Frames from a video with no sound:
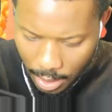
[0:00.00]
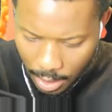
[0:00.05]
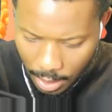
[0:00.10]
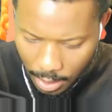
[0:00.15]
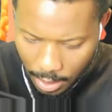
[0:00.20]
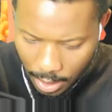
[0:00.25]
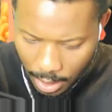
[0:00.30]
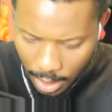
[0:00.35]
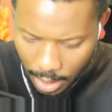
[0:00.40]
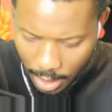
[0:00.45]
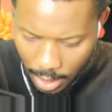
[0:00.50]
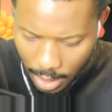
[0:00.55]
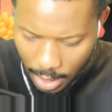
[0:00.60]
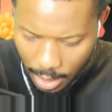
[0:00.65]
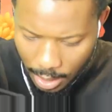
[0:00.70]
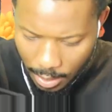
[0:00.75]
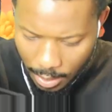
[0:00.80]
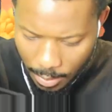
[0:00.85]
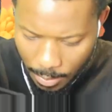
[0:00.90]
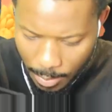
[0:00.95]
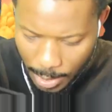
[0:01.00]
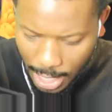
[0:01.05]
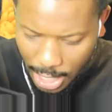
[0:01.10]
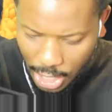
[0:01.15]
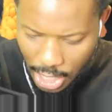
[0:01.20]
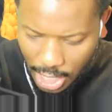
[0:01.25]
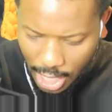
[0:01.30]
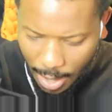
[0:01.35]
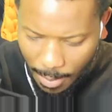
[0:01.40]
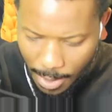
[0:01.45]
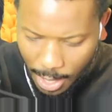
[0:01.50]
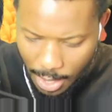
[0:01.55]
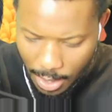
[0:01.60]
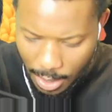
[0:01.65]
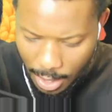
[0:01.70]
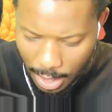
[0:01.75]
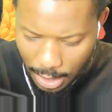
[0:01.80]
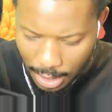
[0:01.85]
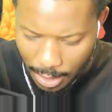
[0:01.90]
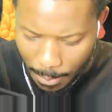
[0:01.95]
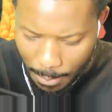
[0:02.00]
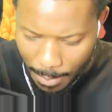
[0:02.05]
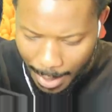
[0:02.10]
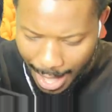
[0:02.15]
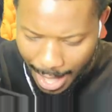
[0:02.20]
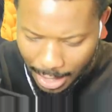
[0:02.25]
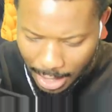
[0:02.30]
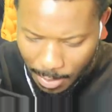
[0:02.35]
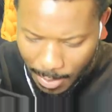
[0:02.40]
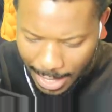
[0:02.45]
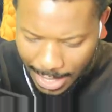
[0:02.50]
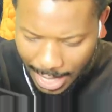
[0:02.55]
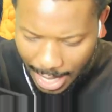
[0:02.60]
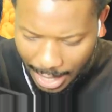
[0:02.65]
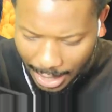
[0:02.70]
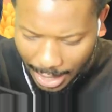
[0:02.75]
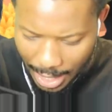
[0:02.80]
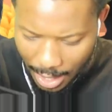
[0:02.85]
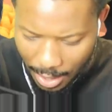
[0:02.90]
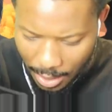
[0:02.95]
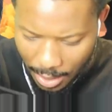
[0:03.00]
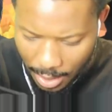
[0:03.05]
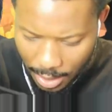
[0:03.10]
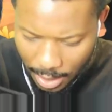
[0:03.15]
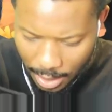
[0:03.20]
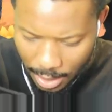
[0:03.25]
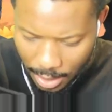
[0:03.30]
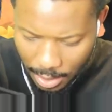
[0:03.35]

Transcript: Okay. PGW is about to be taken out.